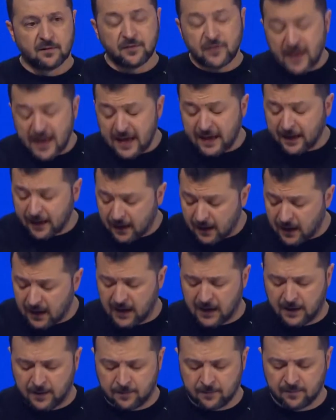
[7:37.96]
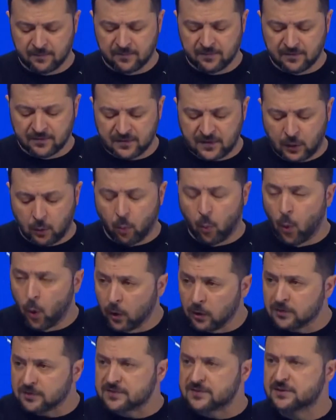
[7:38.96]
They are the
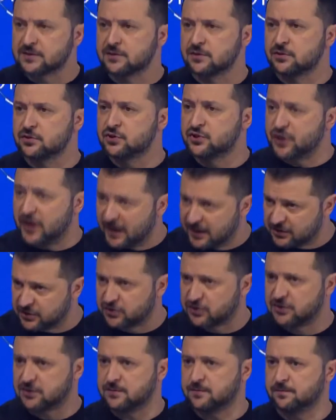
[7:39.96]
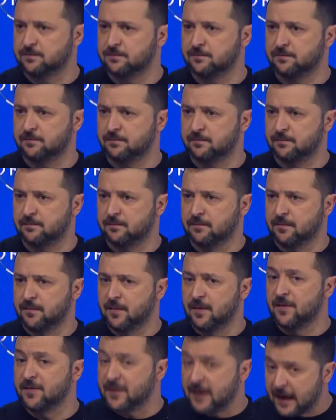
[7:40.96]
world's chance.
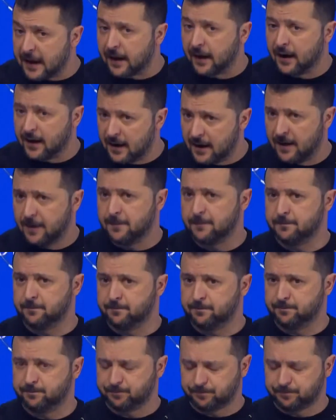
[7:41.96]
They are.